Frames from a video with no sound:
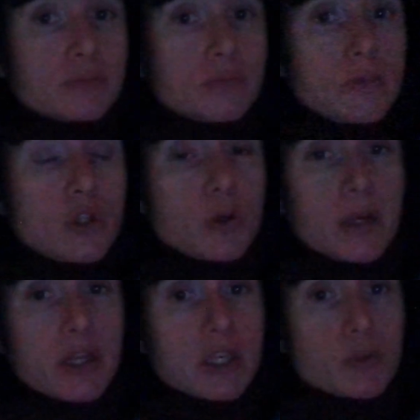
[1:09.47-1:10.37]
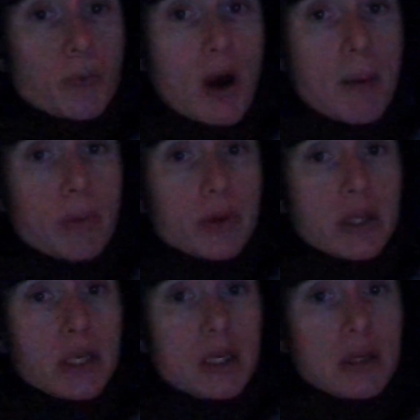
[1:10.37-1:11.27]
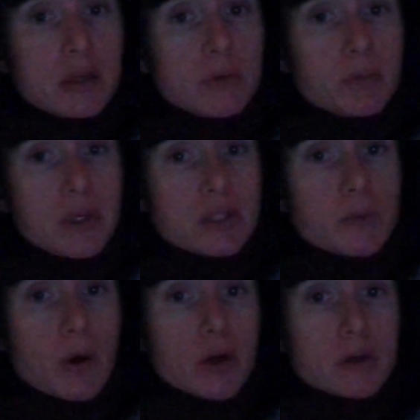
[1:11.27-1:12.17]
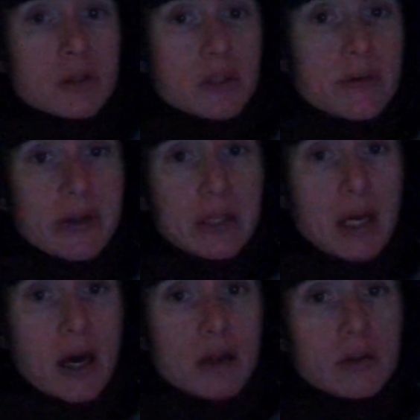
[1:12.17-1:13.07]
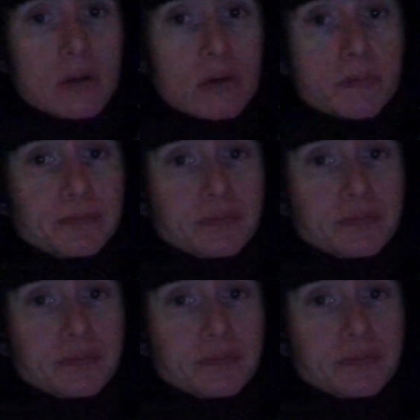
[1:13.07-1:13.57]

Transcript: doing things properly and being smart and stuff like that, you know.